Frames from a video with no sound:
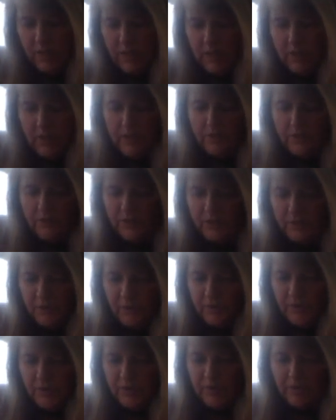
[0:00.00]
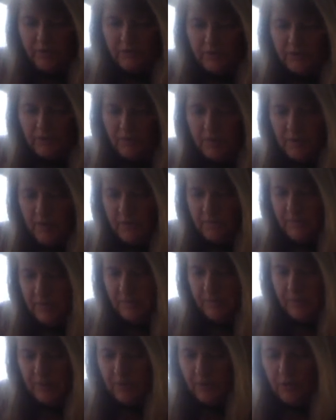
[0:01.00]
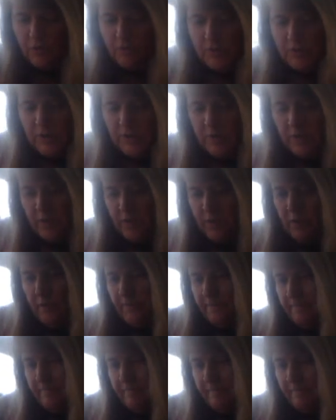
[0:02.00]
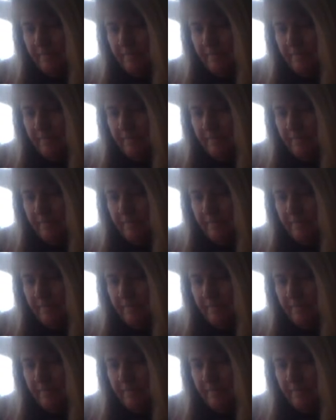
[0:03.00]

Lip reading: And I'll smooth it out as well. I'm not being too neat here.